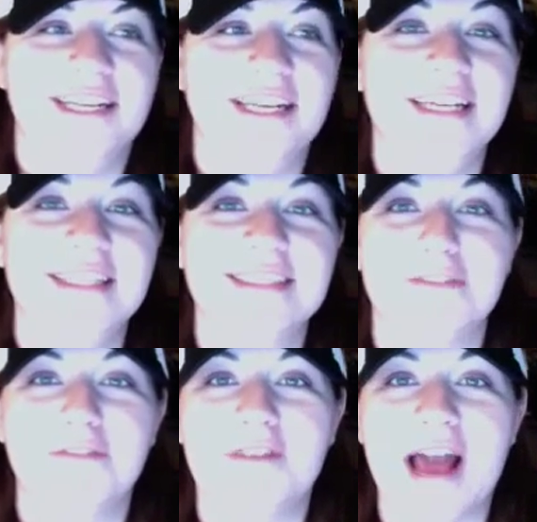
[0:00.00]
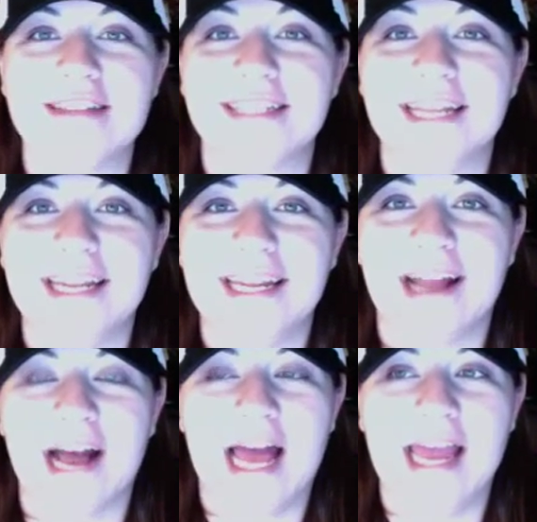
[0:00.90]
He is a fascinating
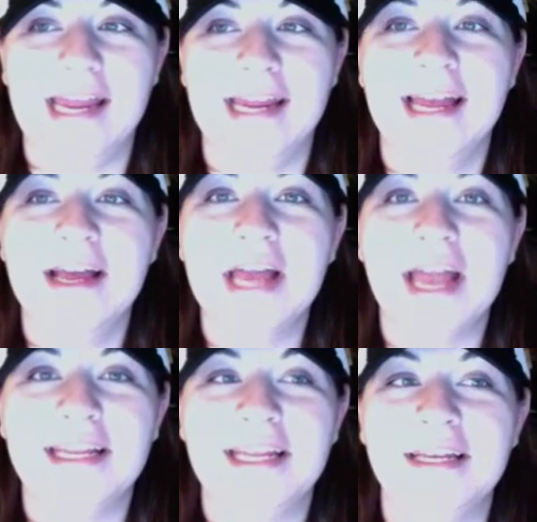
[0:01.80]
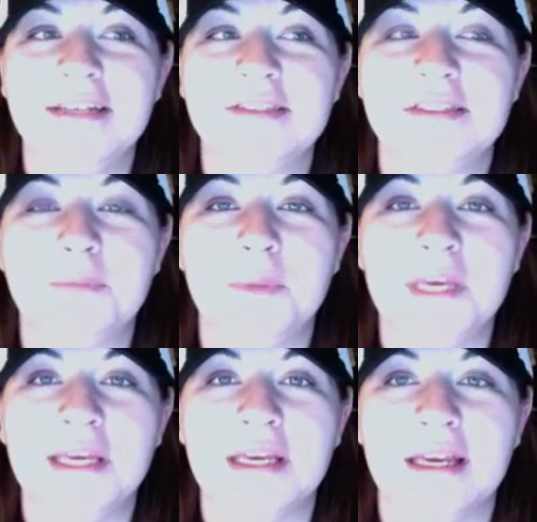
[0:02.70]
guy, and he is
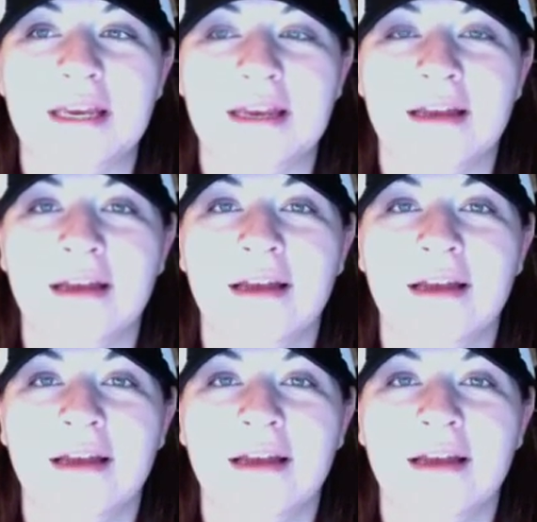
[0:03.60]
speaking